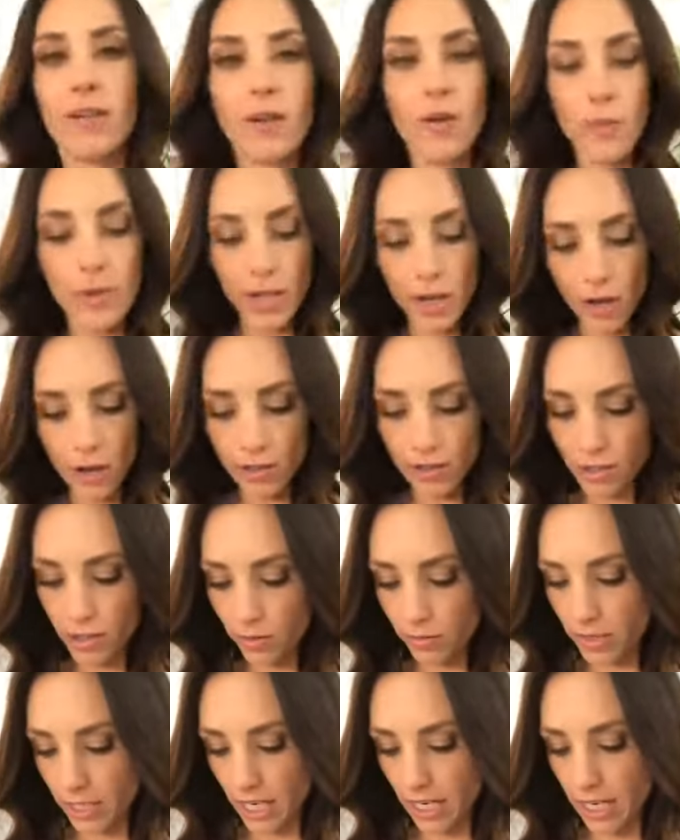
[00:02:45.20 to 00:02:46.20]
we
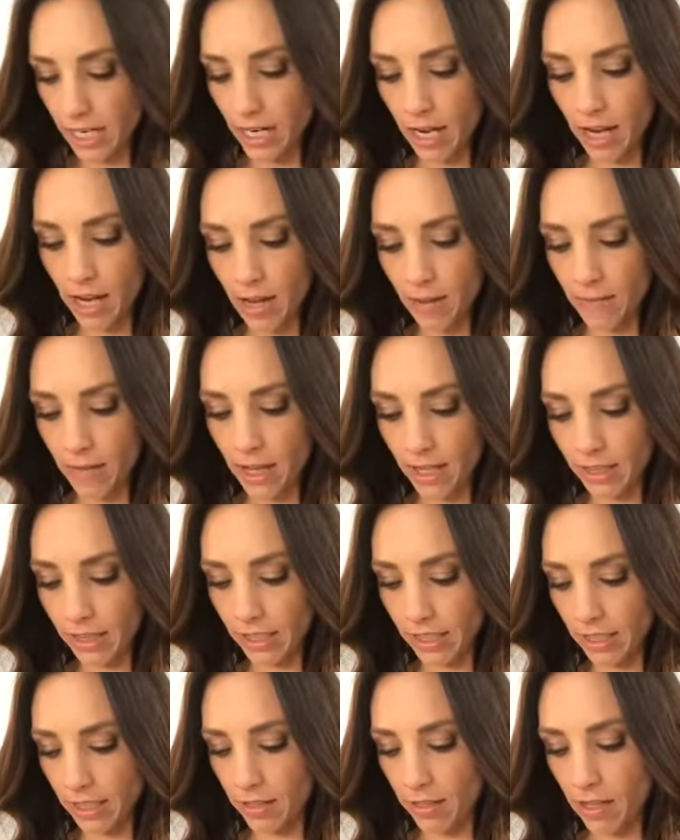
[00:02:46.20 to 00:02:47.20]
also did um, a
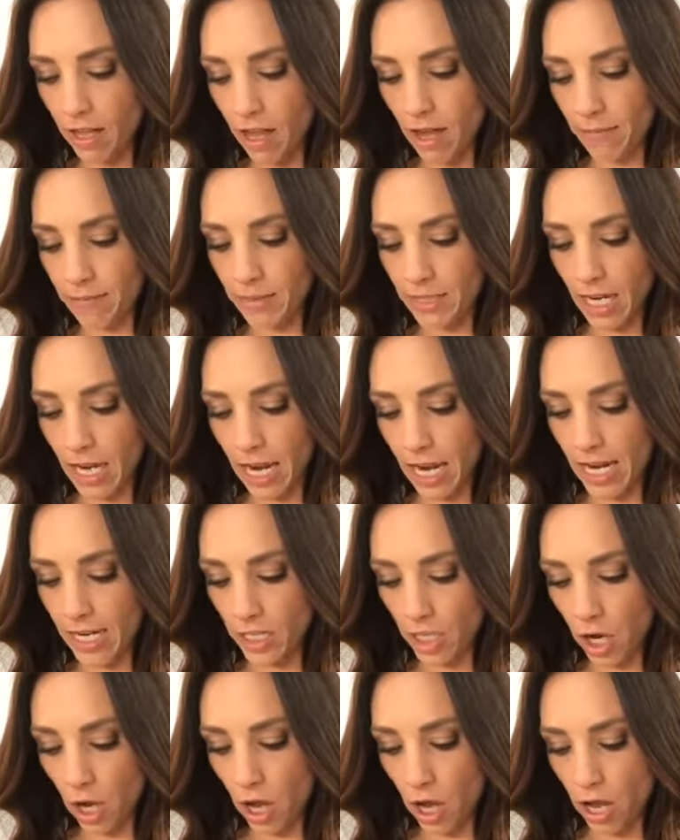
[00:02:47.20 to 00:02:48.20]
little update
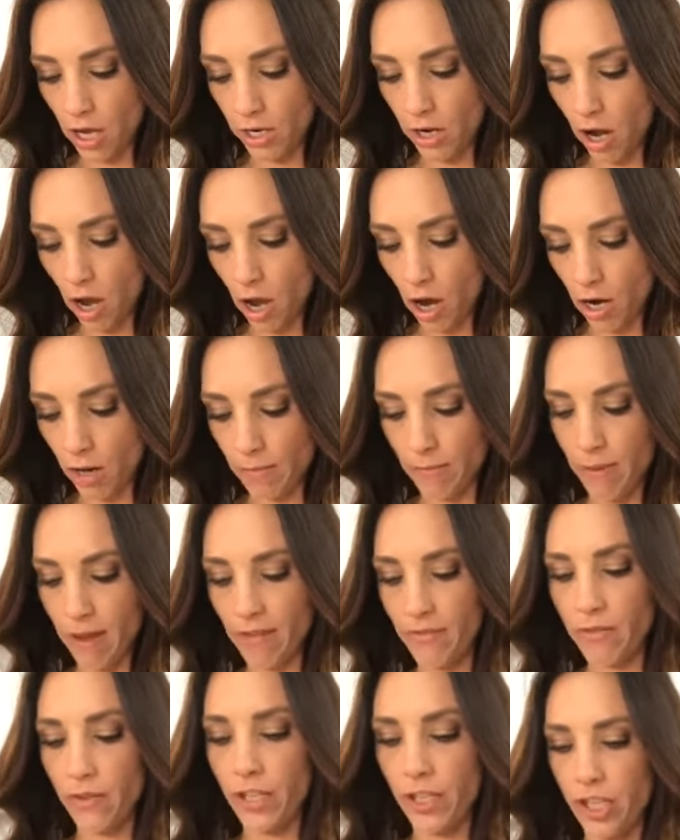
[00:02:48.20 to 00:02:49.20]
on our
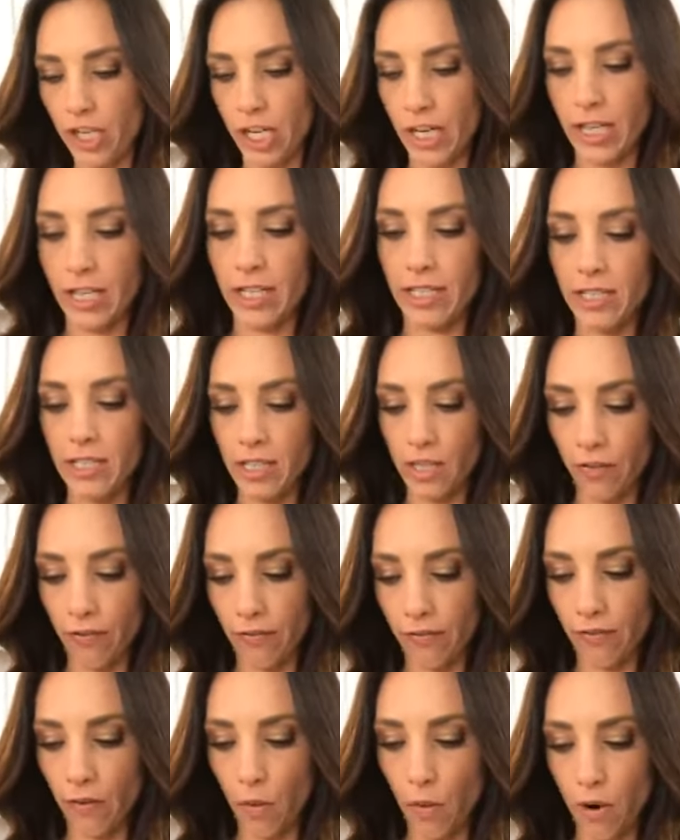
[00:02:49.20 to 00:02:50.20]
beverages
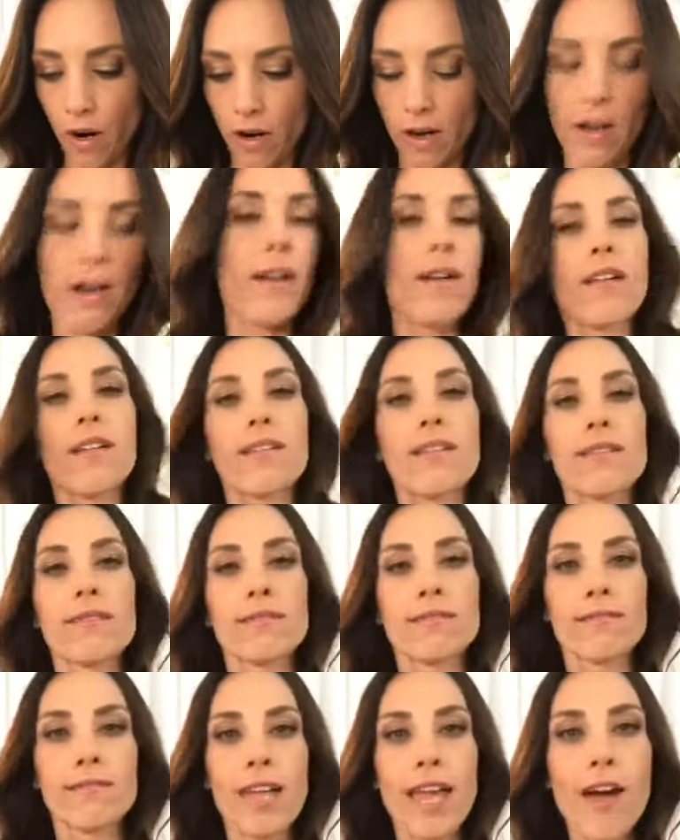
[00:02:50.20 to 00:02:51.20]
for
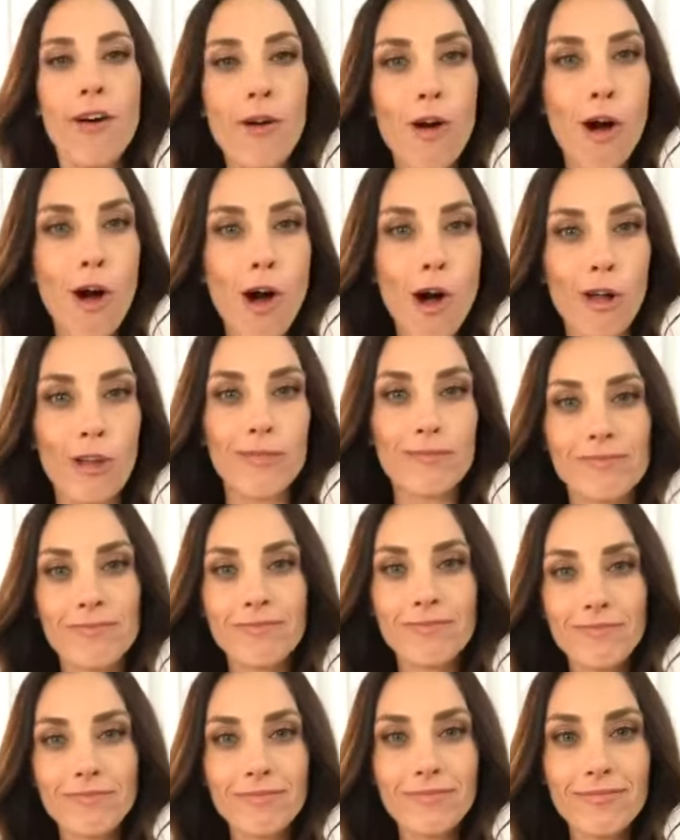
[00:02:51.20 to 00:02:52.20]
alcohol.
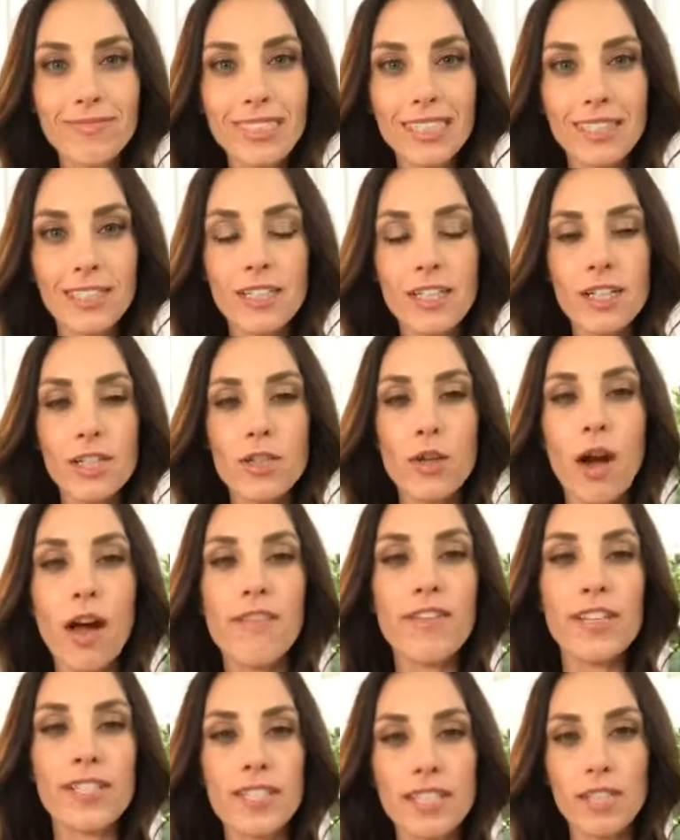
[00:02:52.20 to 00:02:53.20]
So
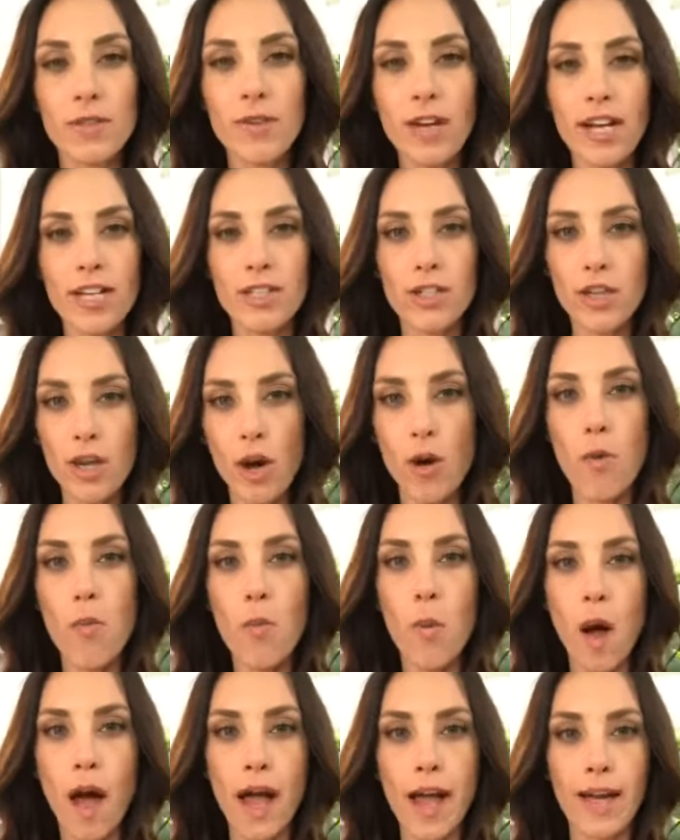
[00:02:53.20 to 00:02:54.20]
obviously you guys know
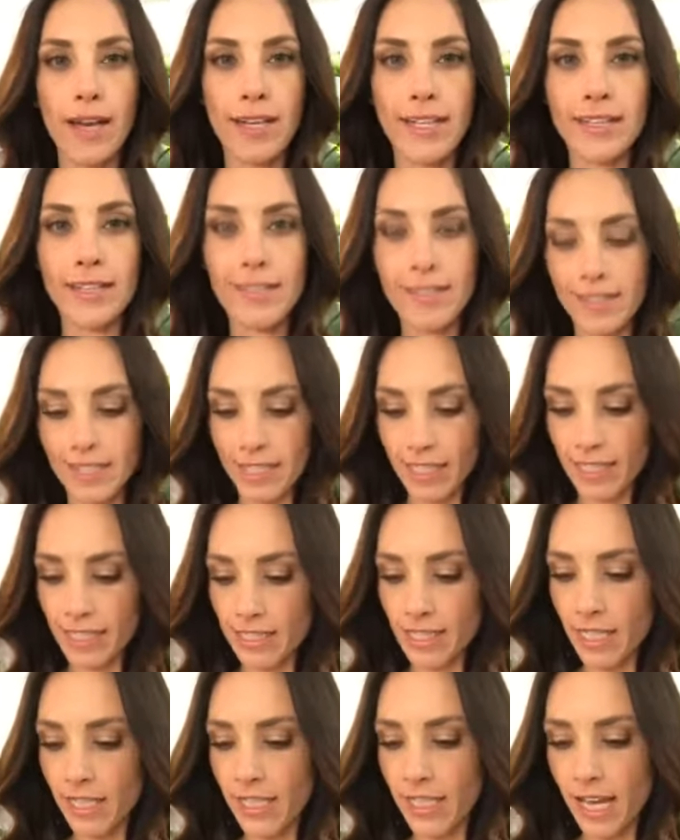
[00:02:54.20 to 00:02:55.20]
wine
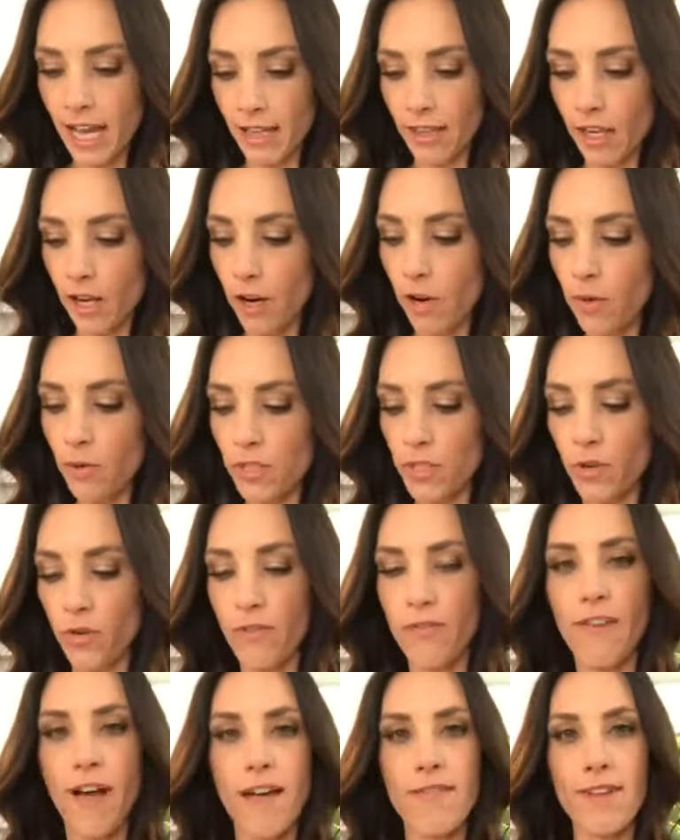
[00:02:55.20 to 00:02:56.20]
is a yellow. So
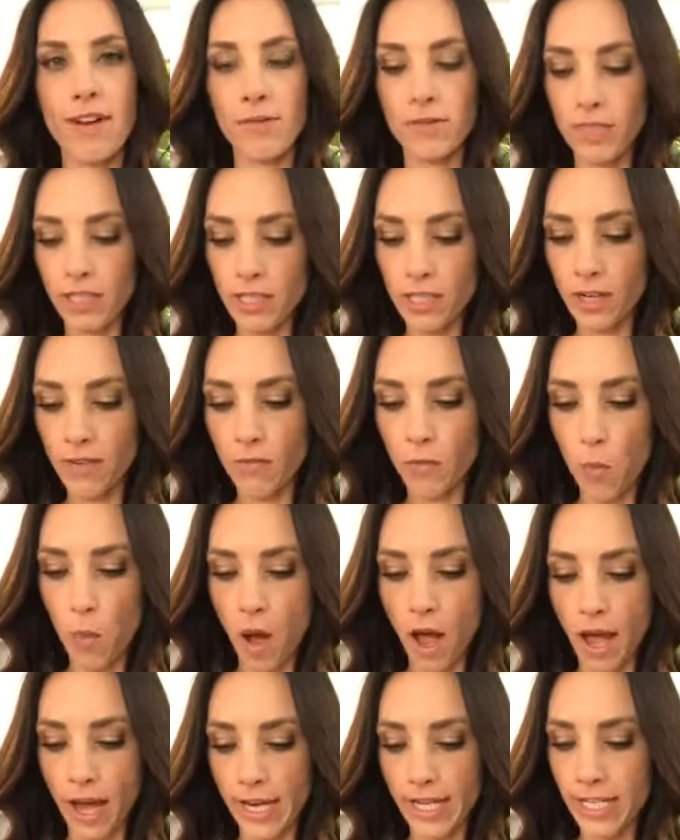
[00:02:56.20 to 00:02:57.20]
five ounces of
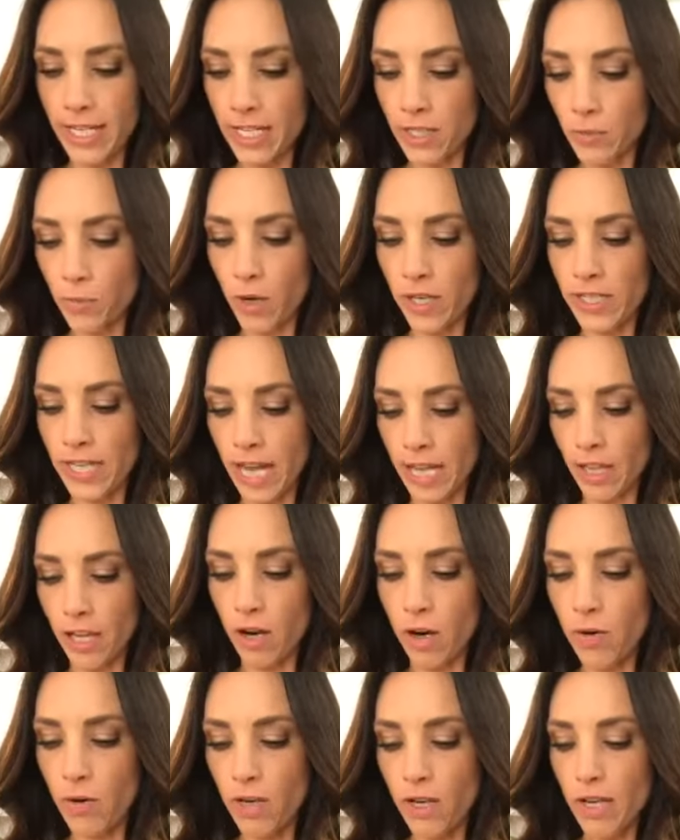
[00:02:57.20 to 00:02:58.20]
wine is one
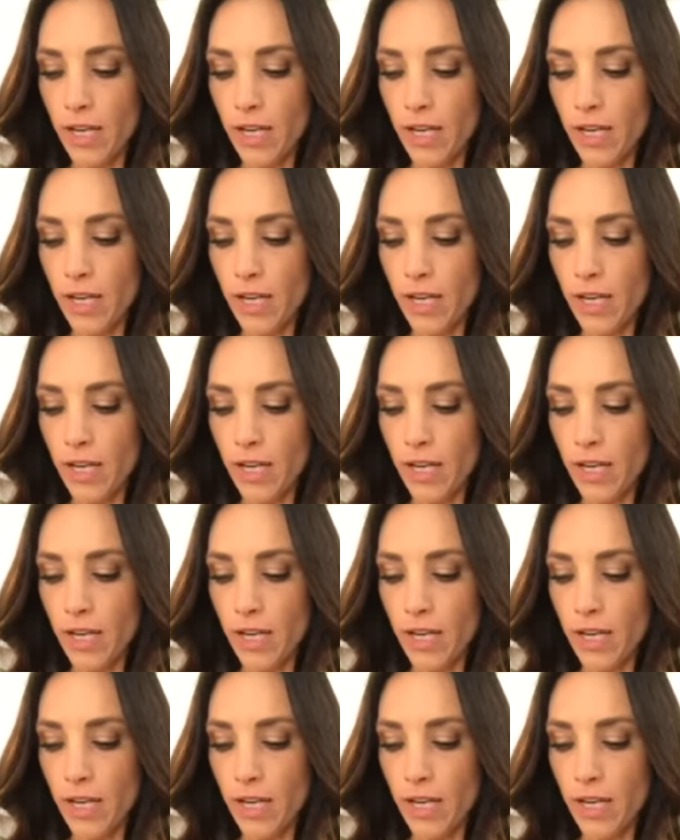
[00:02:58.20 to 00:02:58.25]
yellow.